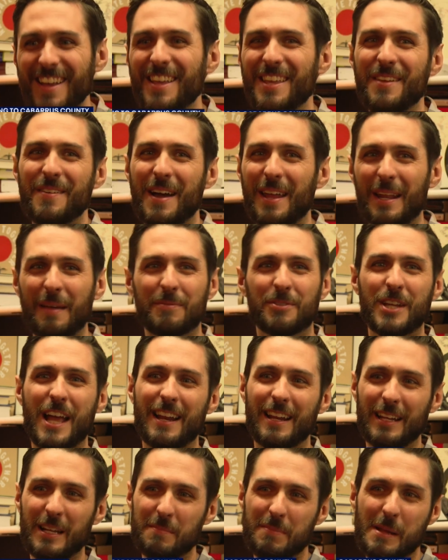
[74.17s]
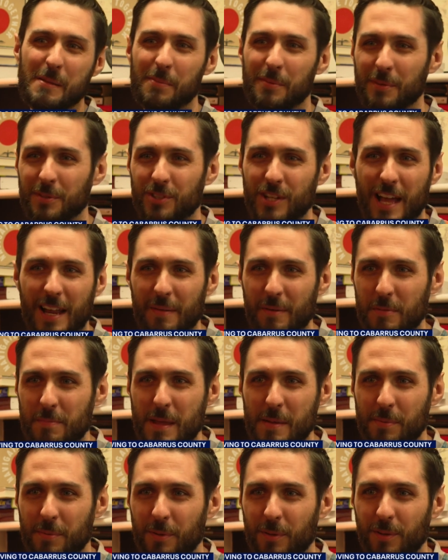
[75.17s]
You end up chatting to people, chatting with
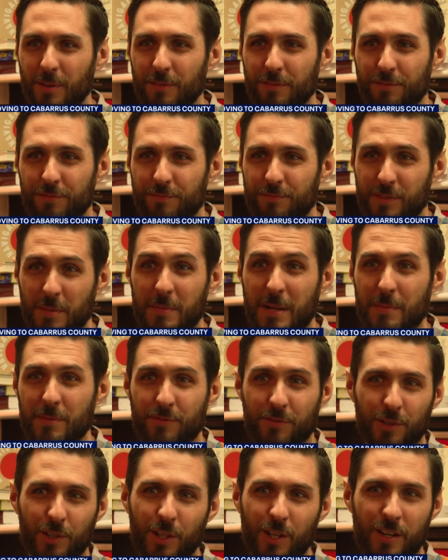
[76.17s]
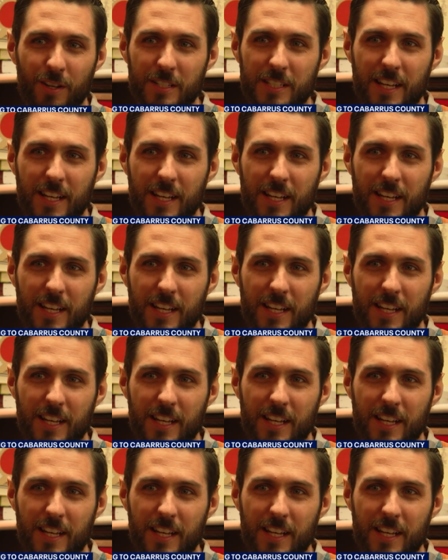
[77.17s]
people sometimes for a long